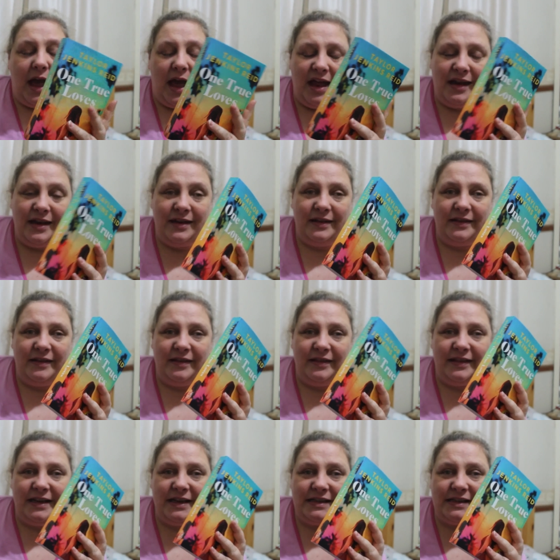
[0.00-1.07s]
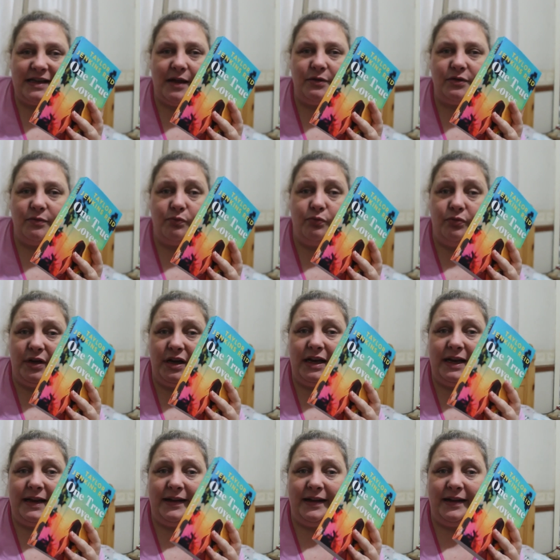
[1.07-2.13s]
and this sounds
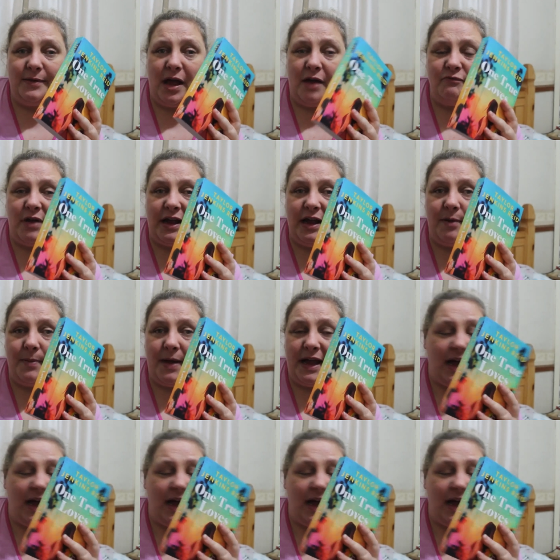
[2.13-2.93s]
really right up my